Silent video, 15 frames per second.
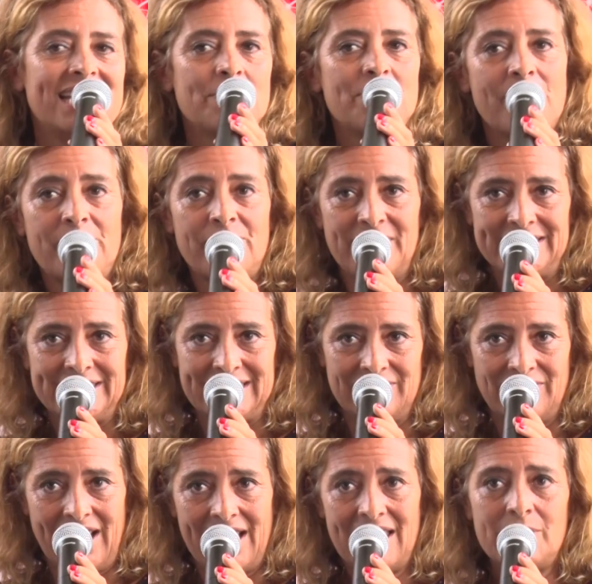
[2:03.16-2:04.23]
Hip Hop
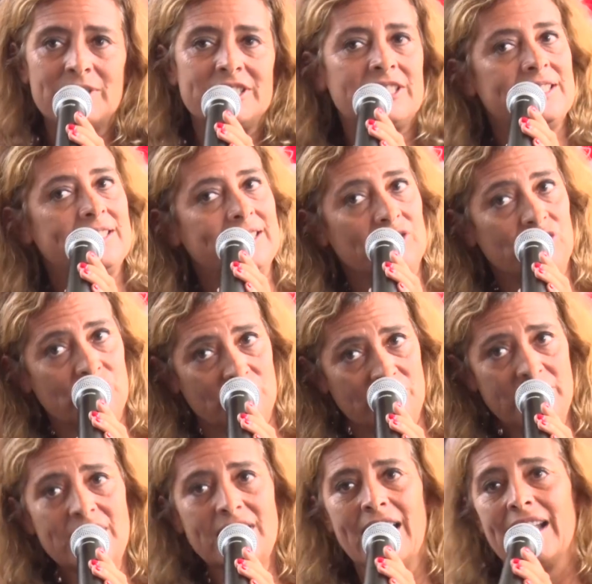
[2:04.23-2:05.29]
Festival, which is in
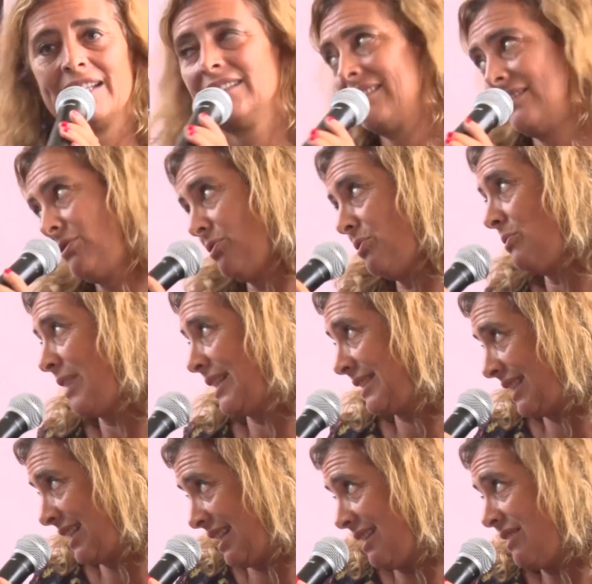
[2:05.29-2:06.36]
June, and Sugu
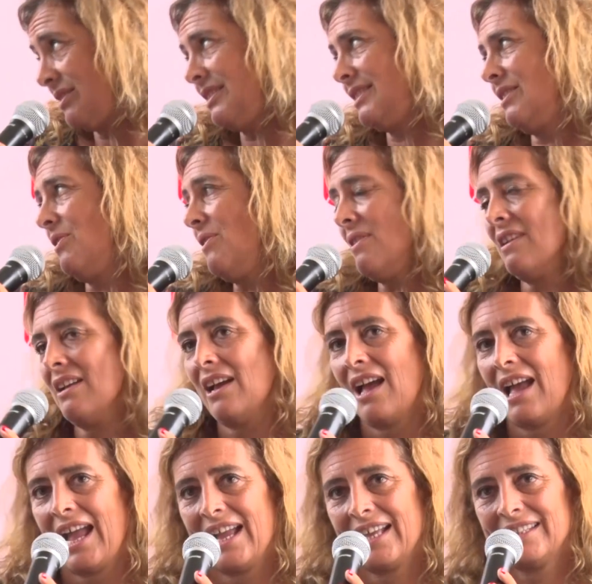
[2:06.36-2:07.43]
was here also.
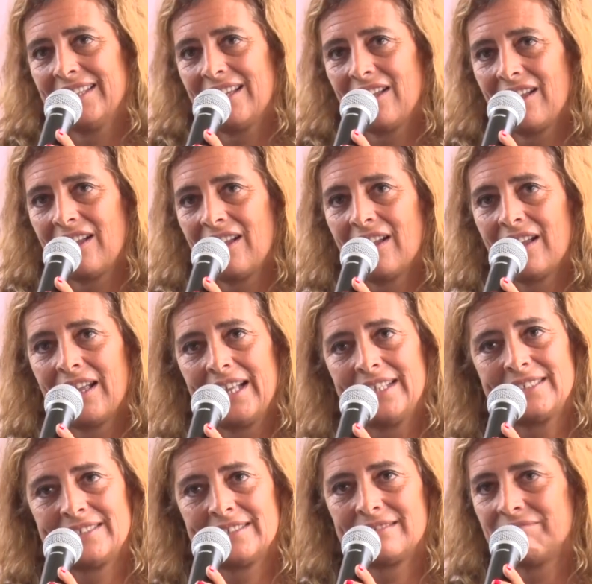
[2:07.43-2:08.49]
And
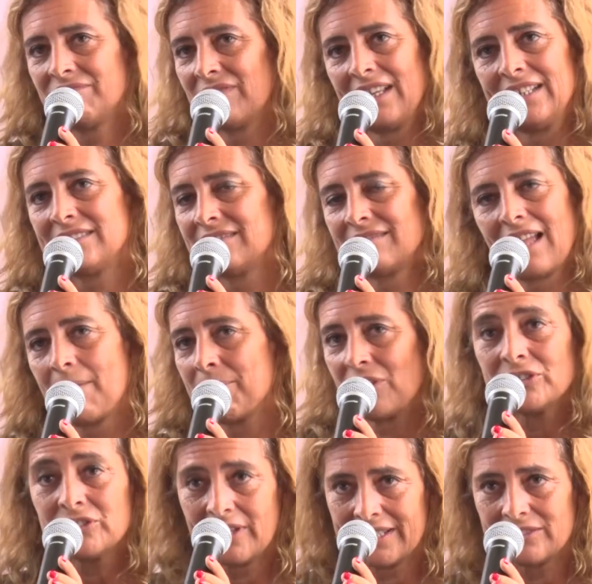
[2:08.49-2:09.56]
I'm
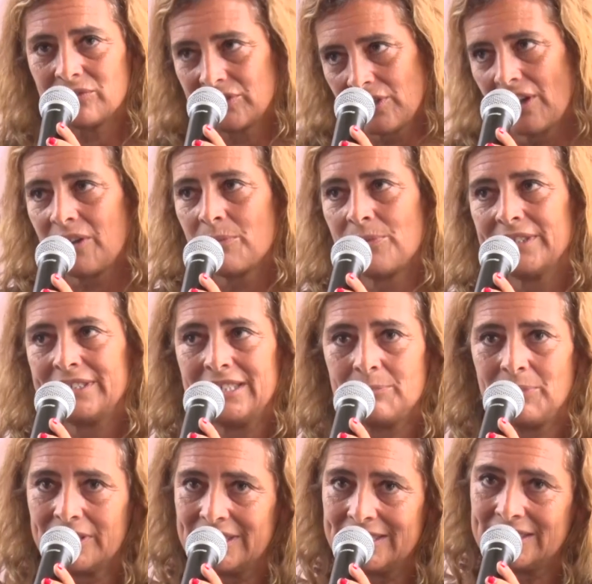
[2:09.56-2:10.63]
not going to talk about it,
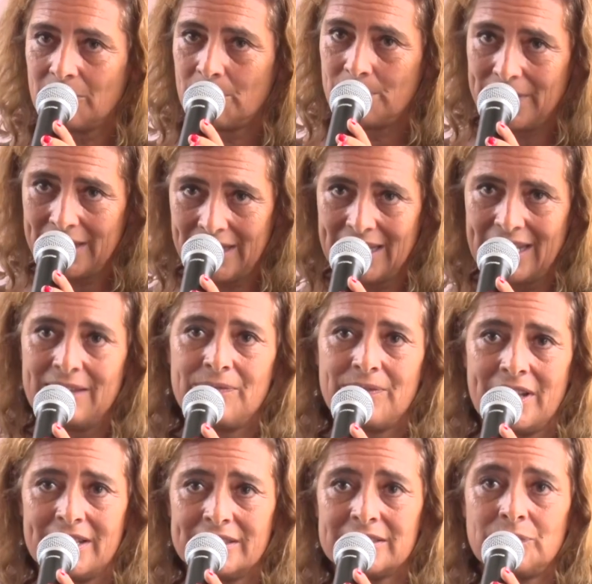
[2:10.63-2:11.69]
but it's a big
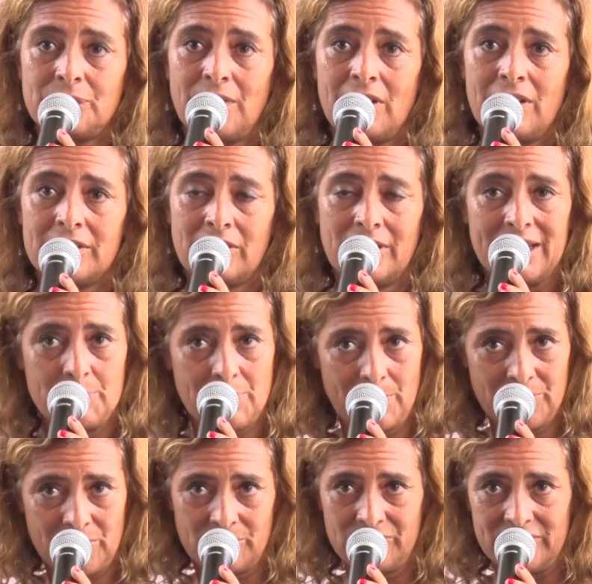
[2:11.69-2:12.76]
event for the hip
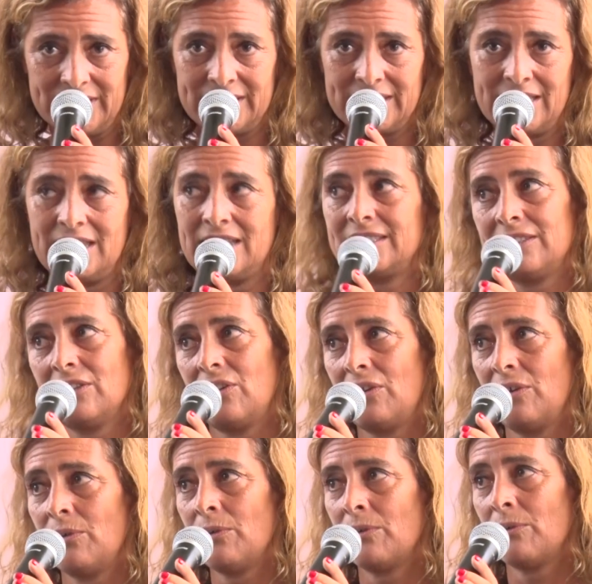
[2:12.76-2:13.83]
hop community.
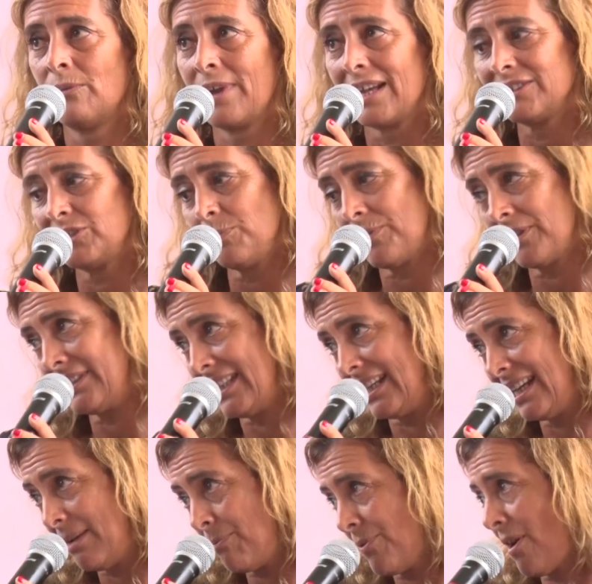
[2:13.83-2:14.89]
So we are
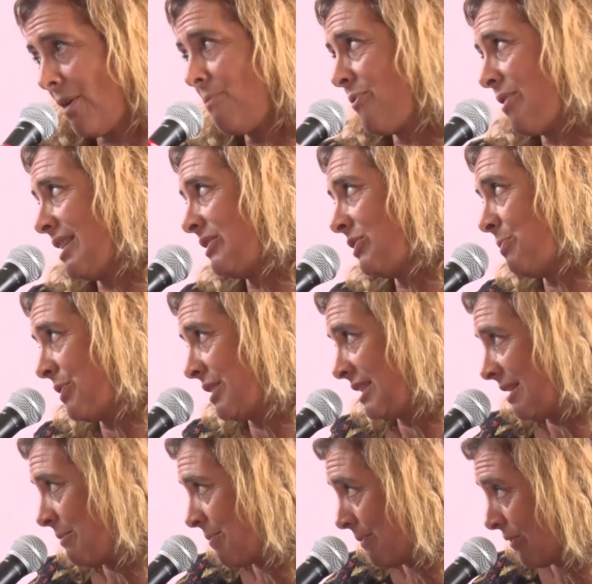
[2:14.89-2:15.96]
supporting hip hop, we are
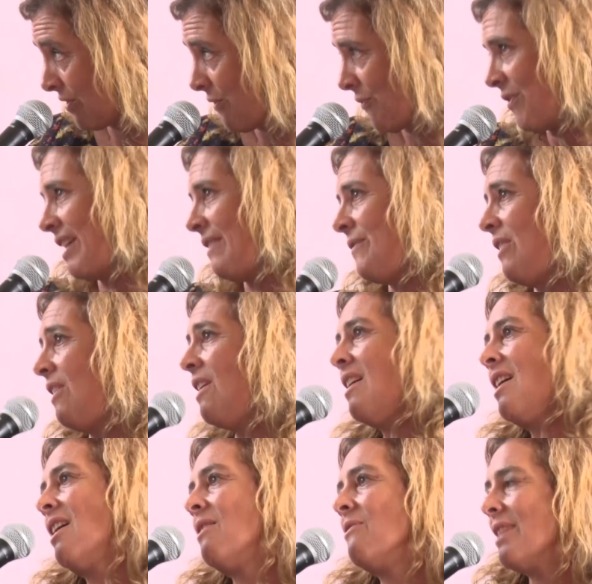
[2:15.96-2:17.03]
supporting Bongo Flava,
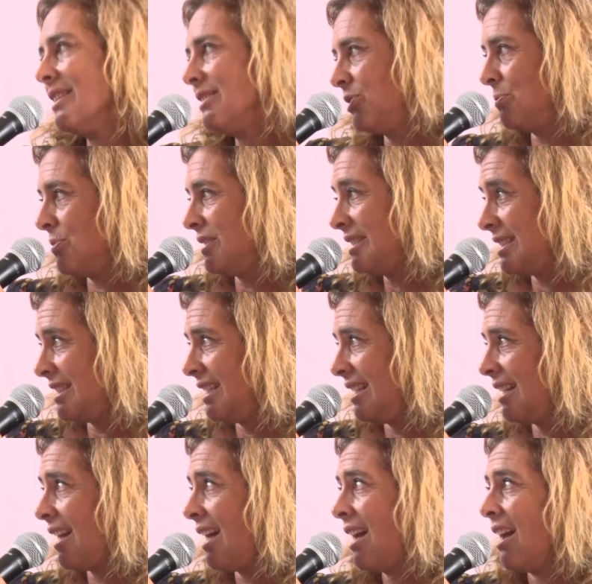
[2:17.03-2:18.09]
we are
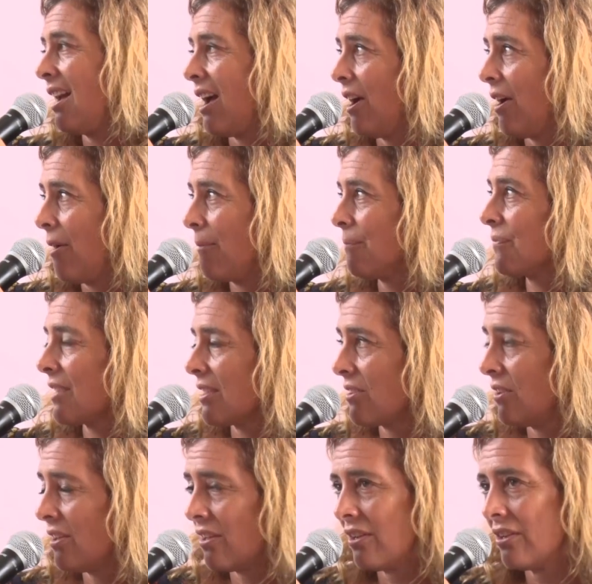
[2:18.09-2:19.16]
supporting
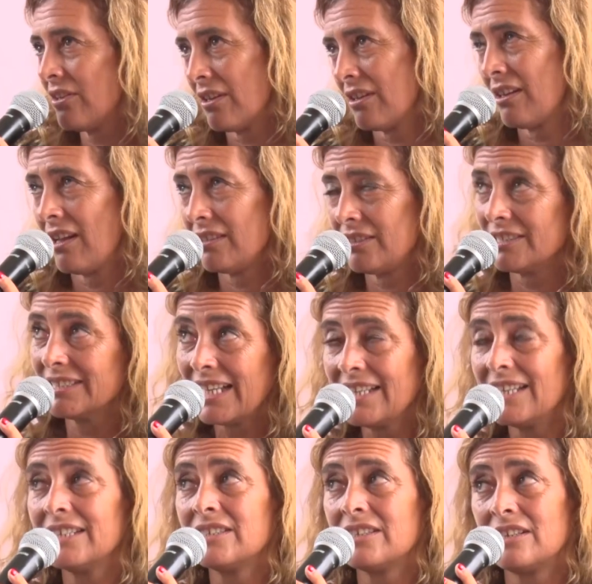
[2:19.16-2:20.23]
the
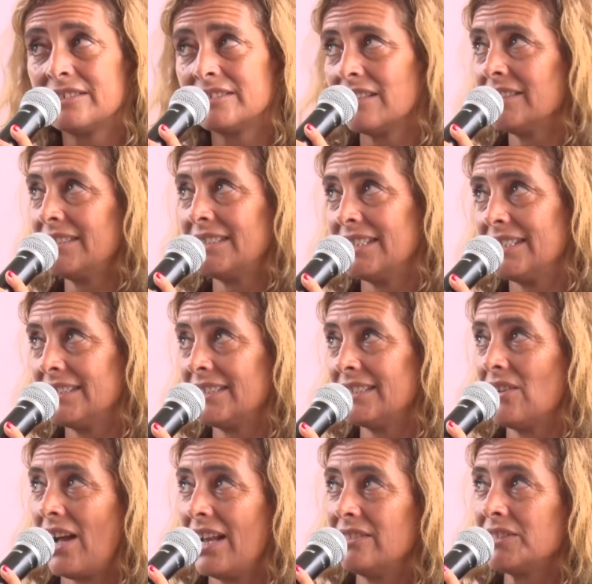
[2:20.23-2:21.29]
Tanzanian culture scene.
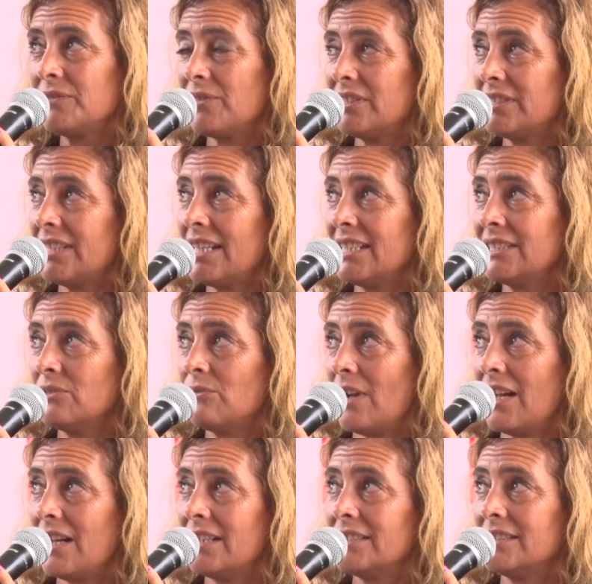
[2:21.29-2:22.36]
So Alliance
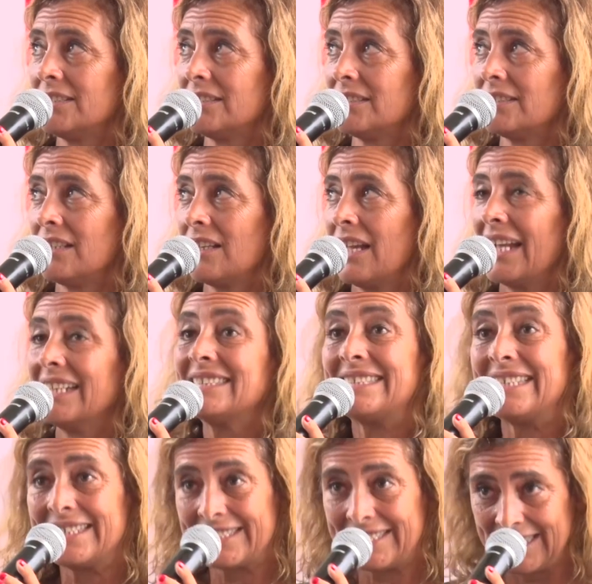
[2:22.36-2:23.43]
Francaise is
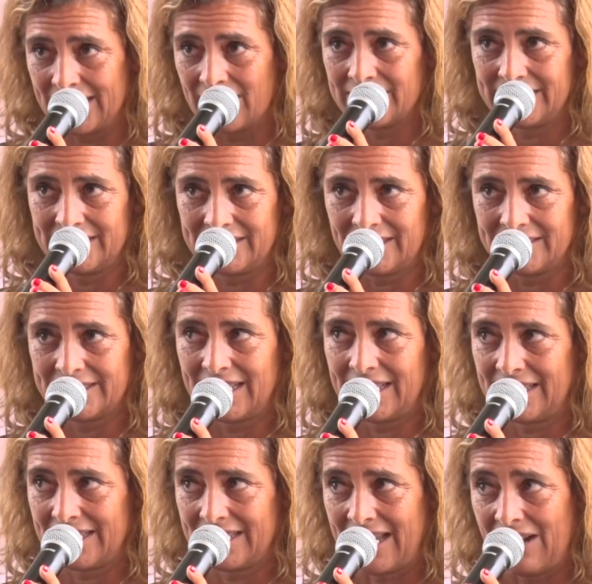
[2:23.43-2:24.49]
60 years in
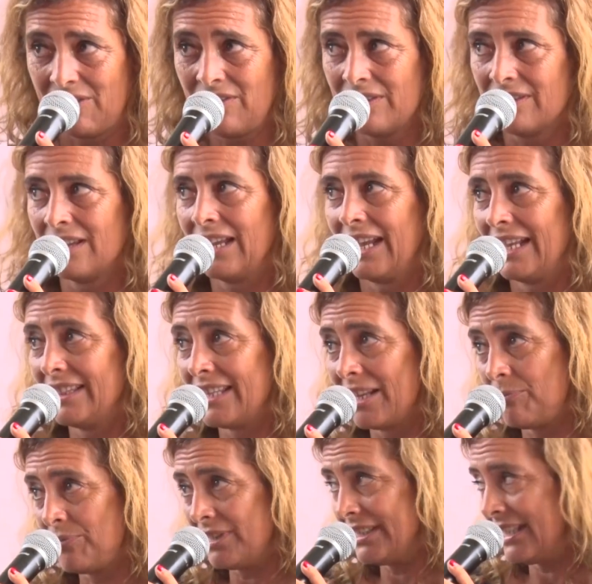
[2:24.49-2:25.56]
Tanzania now, and
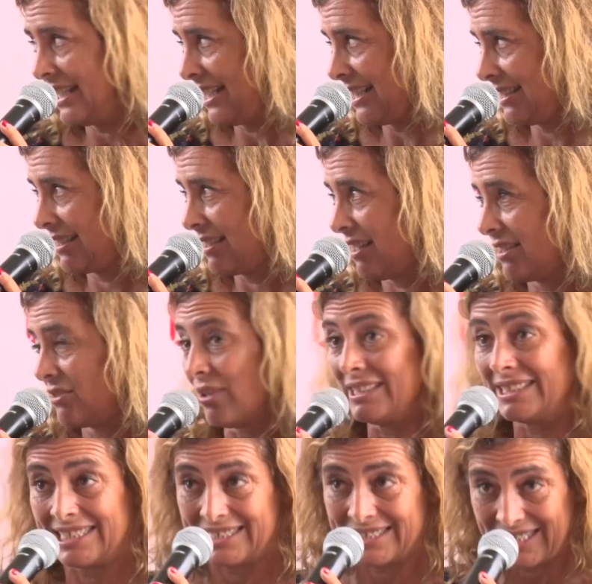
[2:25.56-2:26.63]
that building is
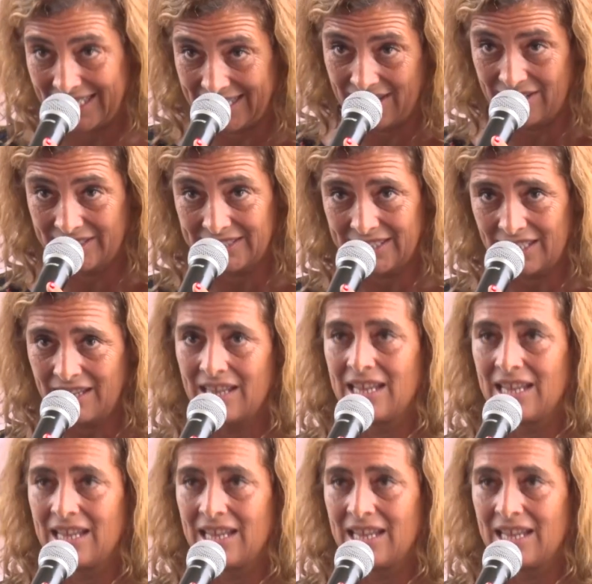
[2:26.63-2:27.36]
23 years.